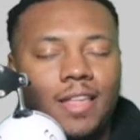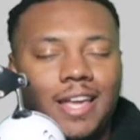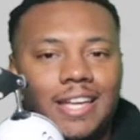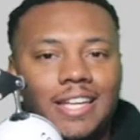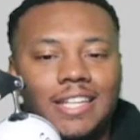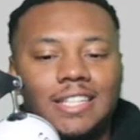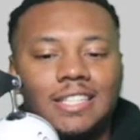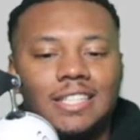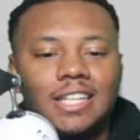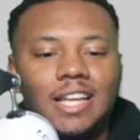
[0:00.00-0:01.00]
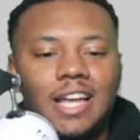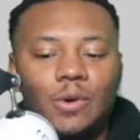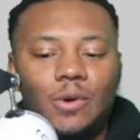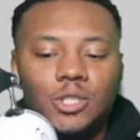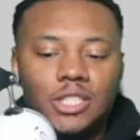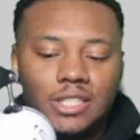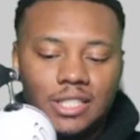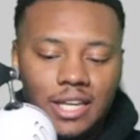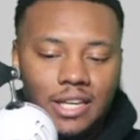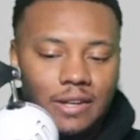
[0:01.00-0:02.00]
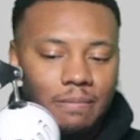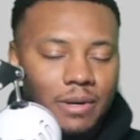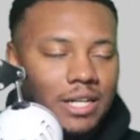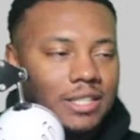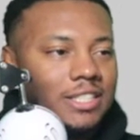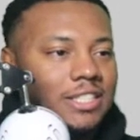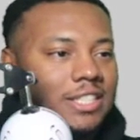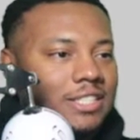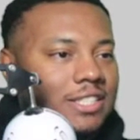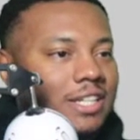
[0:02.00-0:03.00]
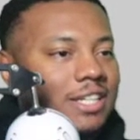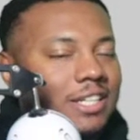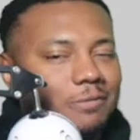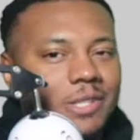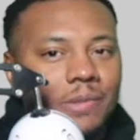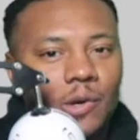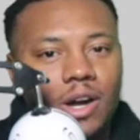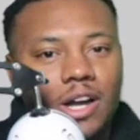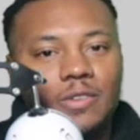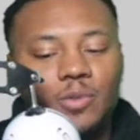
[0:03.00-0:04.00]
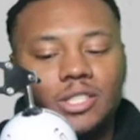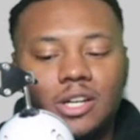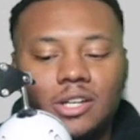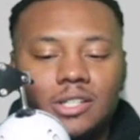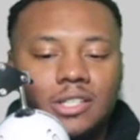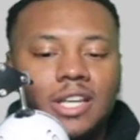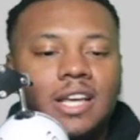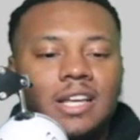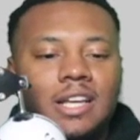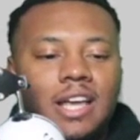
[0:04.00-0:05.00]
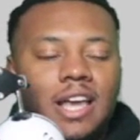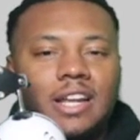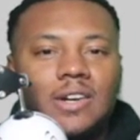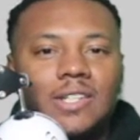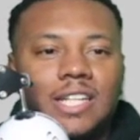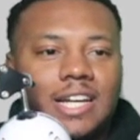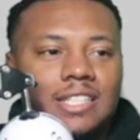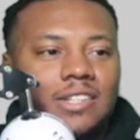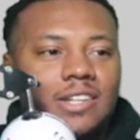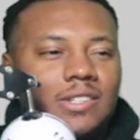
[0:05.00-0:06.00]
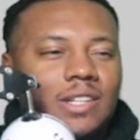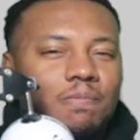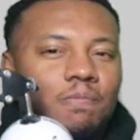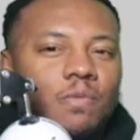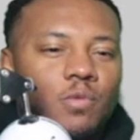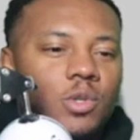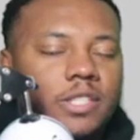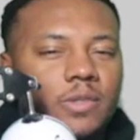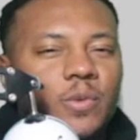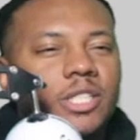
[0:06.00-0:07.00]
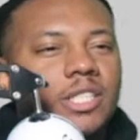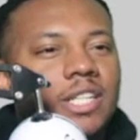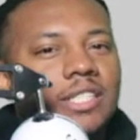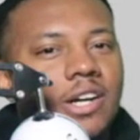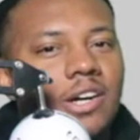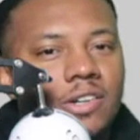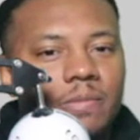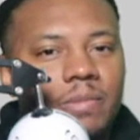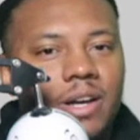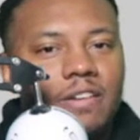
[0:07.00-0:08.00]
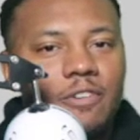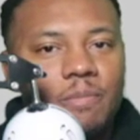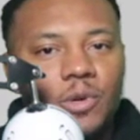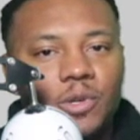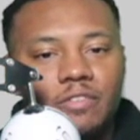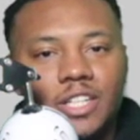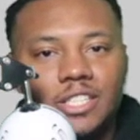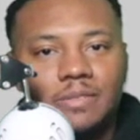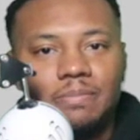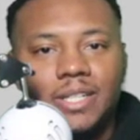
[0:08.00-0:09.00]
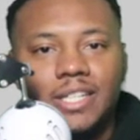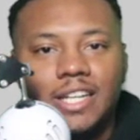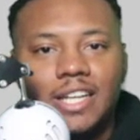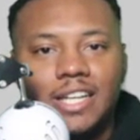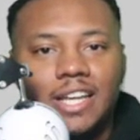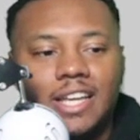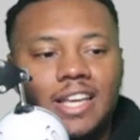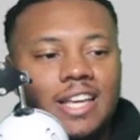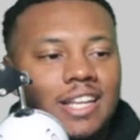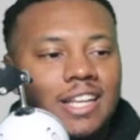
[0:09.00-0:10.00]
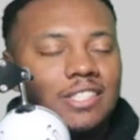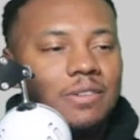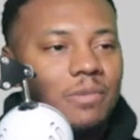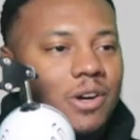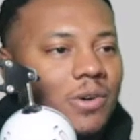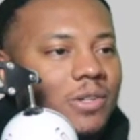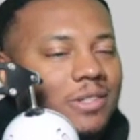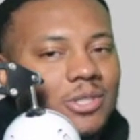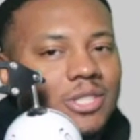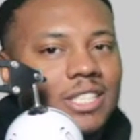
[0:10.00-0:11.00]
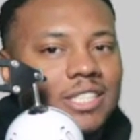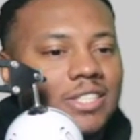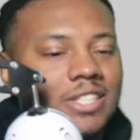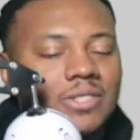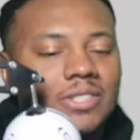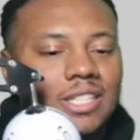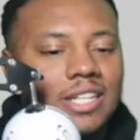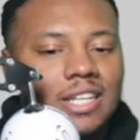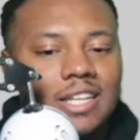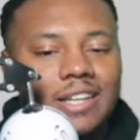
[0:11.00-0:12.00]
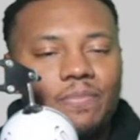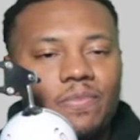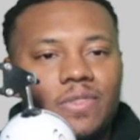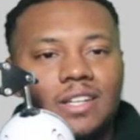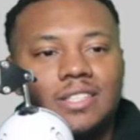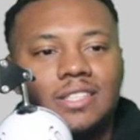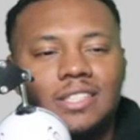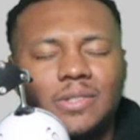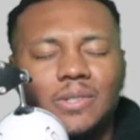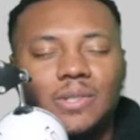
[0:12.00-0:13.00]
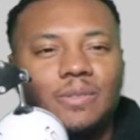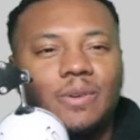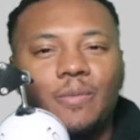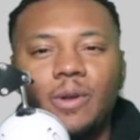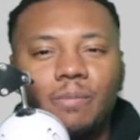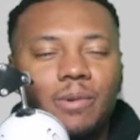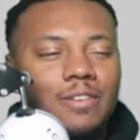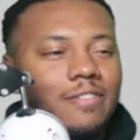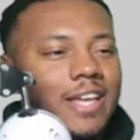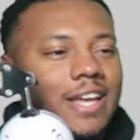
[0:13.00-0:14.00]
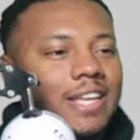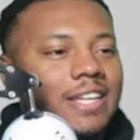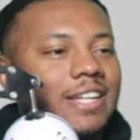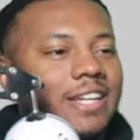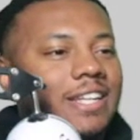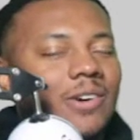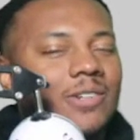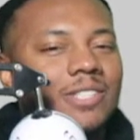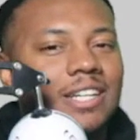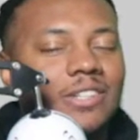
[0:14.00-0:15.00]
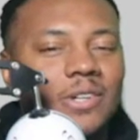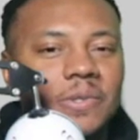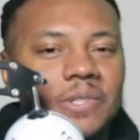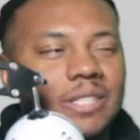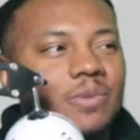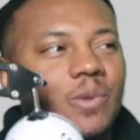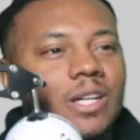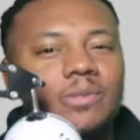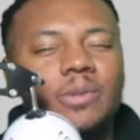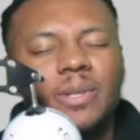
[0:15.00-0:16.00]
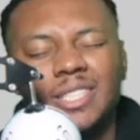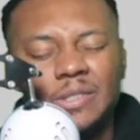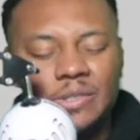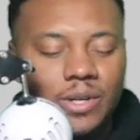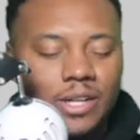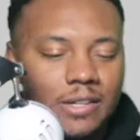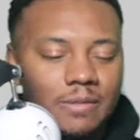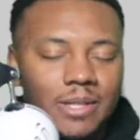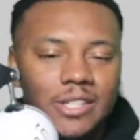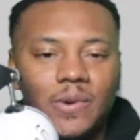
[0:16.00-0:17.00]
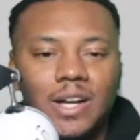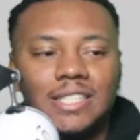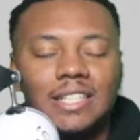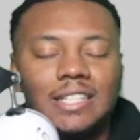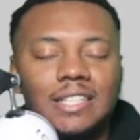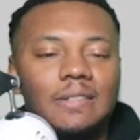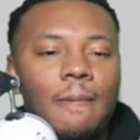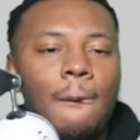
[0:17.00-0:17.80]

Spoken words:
And I was just thinking about this yesterday, because me and my wife, we talked. And I was asking, I was like, what should I talk about for Motivation Monday tomorrow? It was yesterday on Sunday. And we were both thinking, and I was like, you know what? Something will come to me. Something will come at the right time.